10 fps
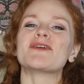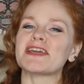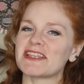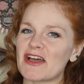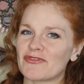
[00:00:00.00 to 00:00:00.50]
want to
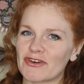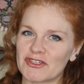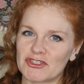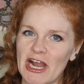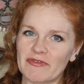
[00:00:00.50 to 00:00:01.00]
get that
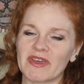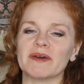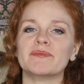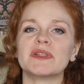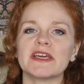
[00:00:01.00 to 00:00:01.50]
first draft
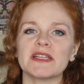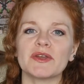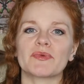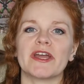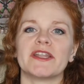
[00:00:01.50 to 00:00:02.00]

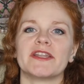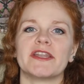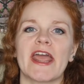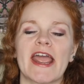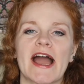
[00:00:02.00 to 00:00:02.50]
completely
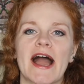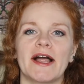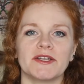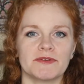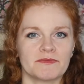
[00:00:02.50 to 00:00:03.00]
written,
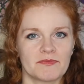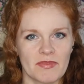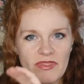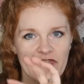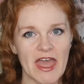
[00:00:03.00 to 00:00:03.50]
and
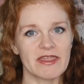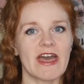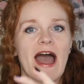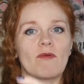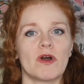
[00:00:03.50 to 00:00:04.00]
then
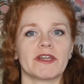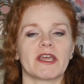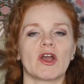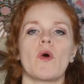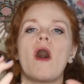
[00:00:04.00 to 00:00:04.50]
that one
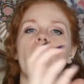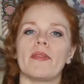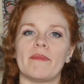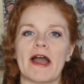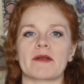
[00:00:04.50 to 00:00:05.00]
can go on
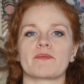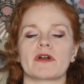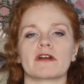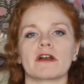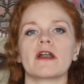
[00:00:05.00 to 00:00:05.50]
the back
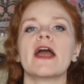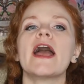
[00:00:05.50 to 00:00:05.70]
burner.